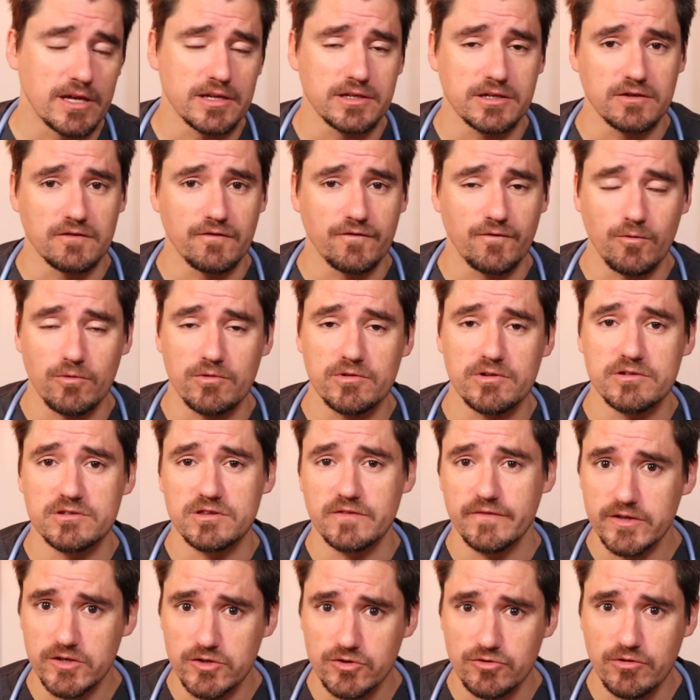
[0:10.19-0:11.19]
I did 4
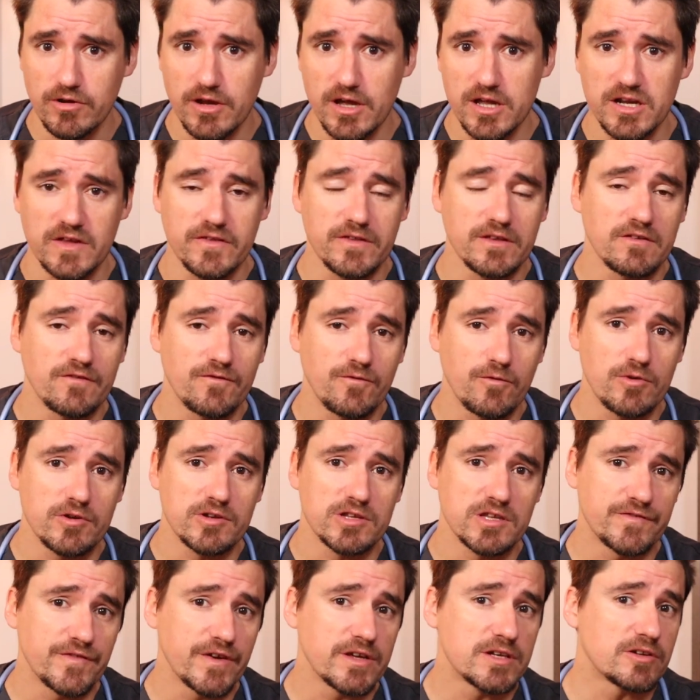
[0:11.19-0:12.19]
years of undergrad and then 4
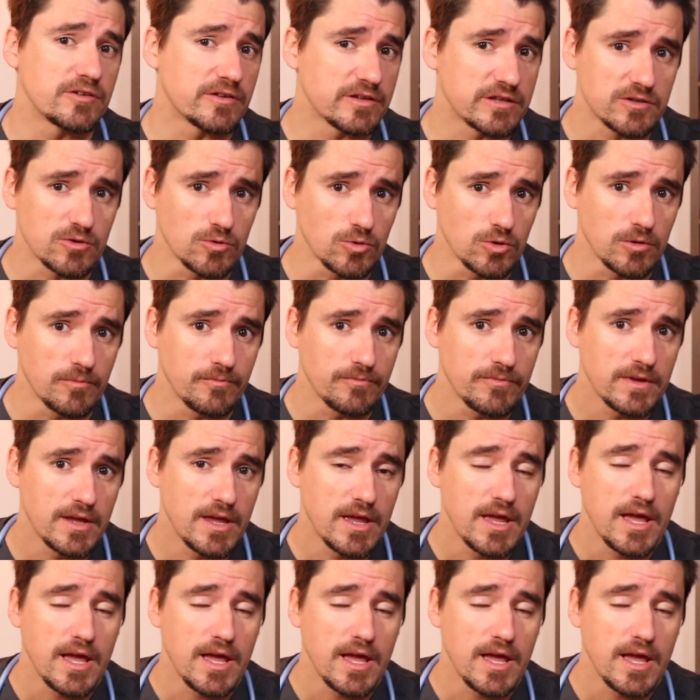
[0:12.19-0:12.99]
years of veterinary school.